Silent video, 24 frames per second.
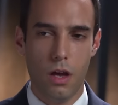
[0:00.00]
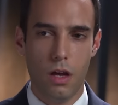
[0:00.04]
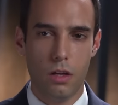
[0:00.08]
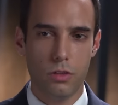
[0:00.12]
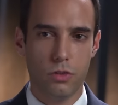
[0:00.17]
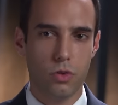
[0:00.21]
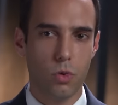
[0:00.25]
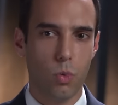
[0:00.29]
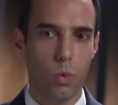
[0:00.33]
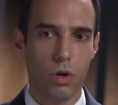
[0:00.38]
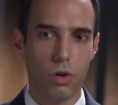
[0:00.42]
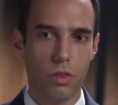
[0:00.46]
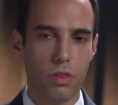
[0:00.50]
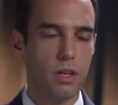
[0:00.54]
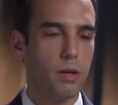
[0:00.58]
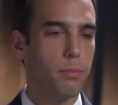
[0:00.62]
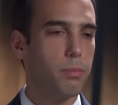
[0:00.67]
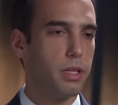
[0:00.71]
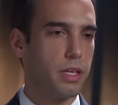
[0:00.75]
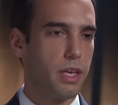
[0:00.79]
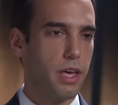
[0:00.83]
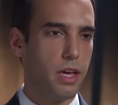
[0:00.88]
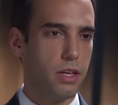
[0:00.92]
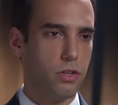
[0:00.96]
So what are the
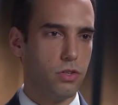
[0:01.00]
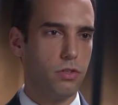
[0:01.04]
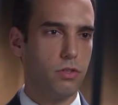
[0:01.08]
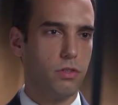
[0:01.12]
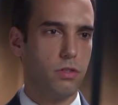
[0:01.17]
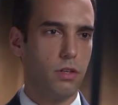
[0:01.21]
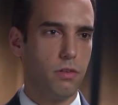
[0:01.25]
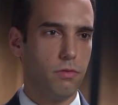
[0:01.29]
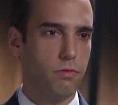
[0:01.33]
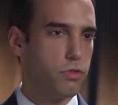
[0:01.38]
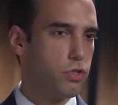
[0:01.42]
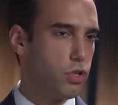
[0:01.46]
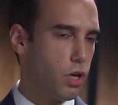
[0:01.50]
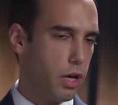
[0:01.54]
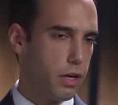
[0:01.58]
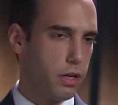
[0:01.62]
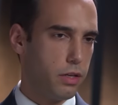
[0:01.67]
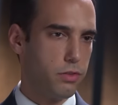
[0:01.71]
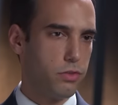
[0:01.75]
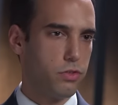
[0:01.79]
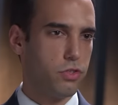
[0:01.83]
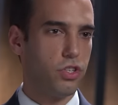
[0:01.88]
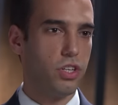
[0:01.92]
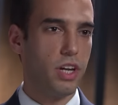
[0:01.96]
implications of
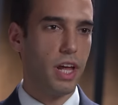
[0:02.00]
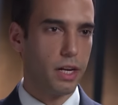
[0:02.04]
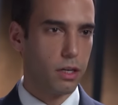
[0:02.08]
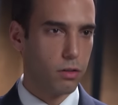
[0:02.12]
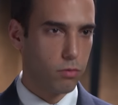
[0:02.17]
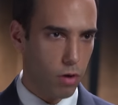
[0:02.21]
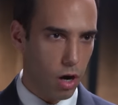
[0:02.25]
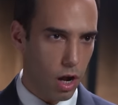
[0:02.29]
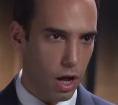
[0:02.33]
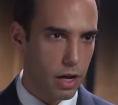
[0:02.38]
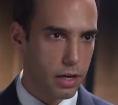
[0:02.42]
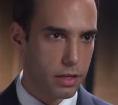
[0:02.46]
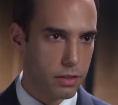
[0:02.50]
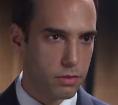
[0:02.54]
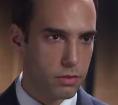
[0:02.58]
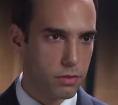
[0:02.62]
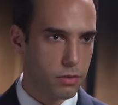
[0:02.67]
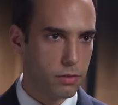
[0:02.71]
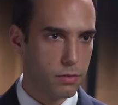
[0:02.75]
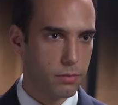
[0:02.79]
China's genetic rise?